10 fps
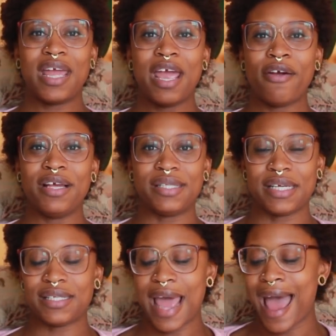carries
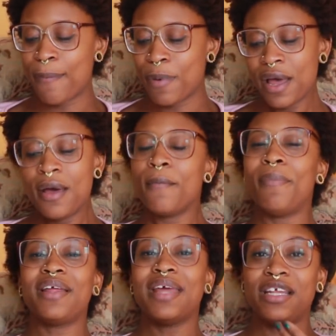this app,
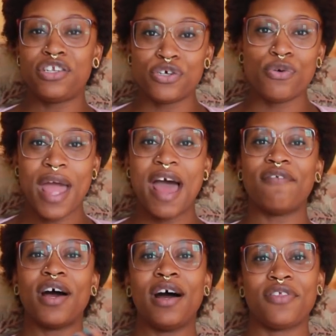but they do
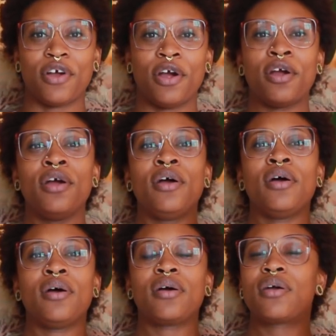have other
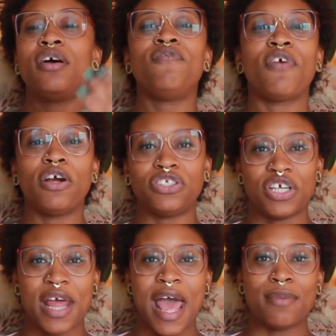
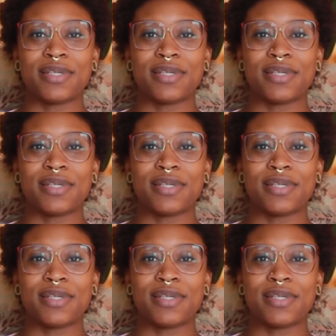conversion apps,